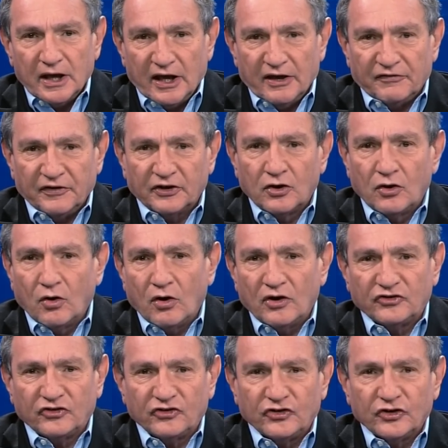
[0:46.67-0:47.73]
If it
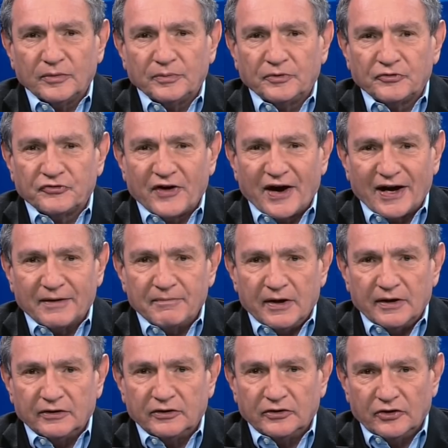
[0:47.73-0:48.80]
causes Europe to
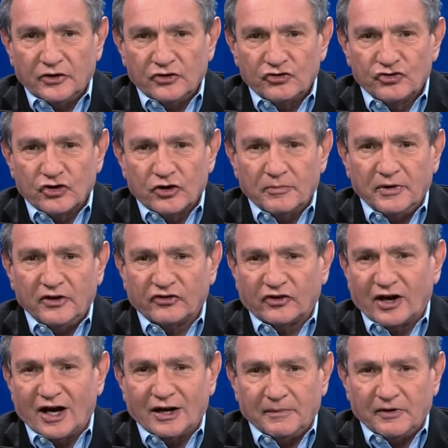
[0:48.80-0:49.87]
fragment, Germany's
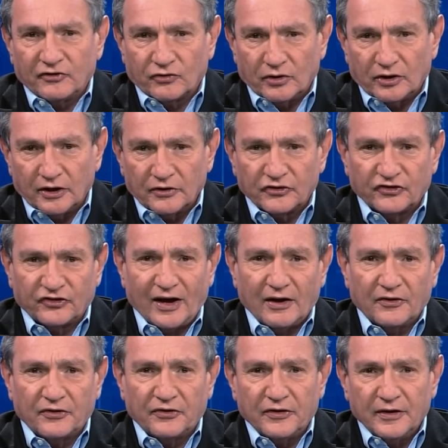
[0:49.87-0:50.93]
economy is going to go
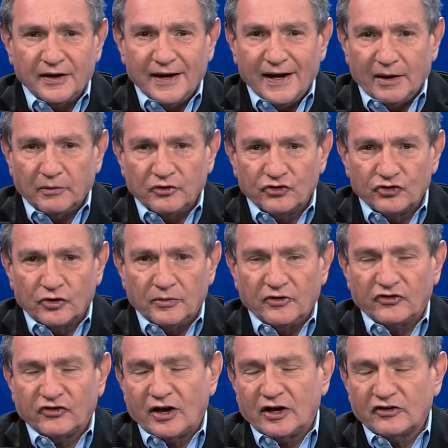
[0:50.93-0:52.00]
south and when
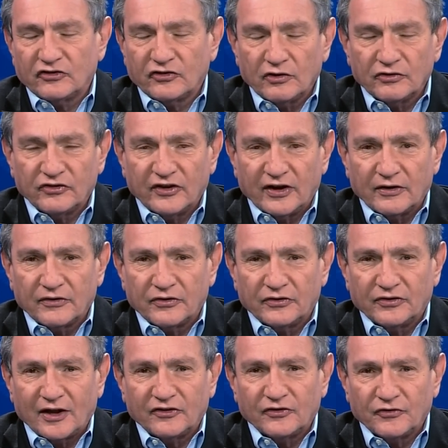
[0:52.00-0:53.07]
Germany's economy goes south,
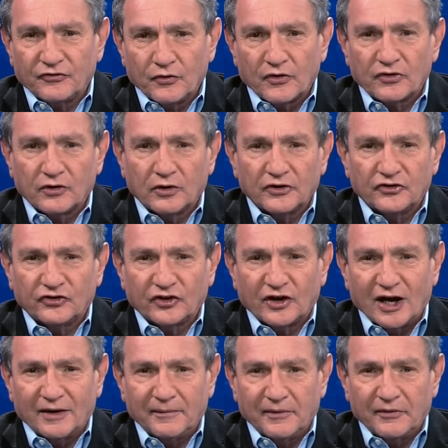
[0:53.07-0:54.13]
that's the fourth largest
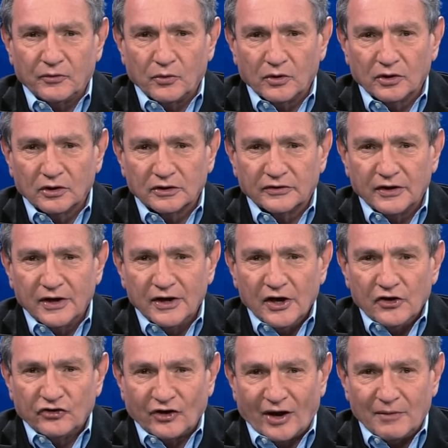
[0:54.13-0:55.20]
economy in the world.
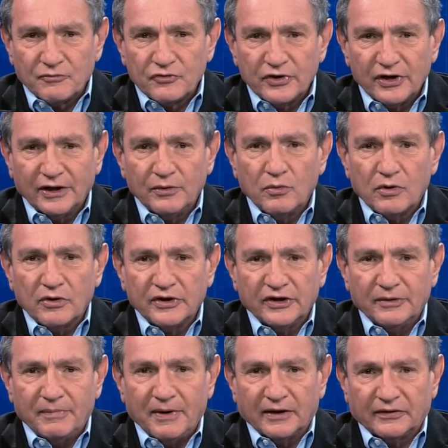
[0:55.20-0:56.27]
So I'm really worried
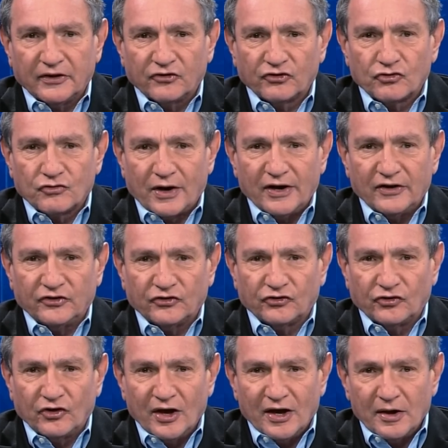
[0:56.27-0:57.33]
about this
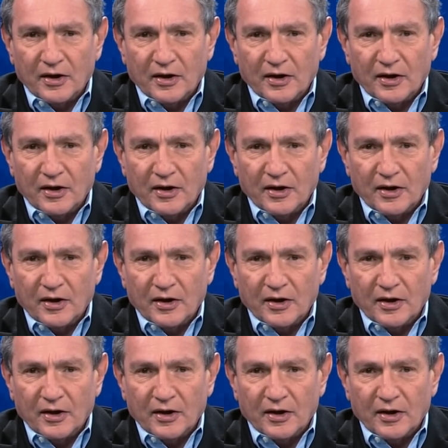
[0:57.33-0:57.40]
crisis